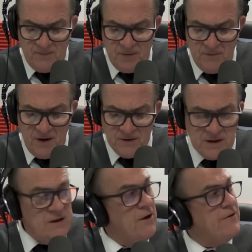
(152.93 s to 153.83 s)

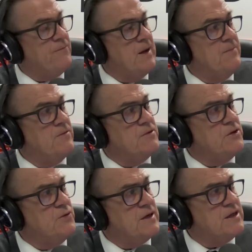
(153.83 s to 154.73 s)
provoked a lot of people
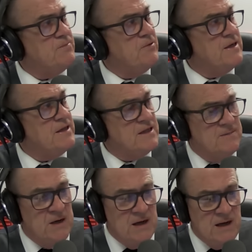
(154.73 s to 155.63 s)
to express
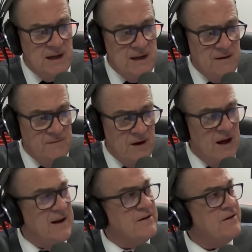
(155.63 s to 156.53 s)
similarly
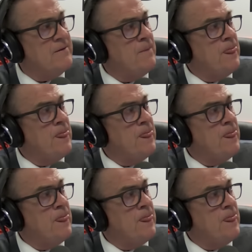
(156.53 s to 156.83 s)
violent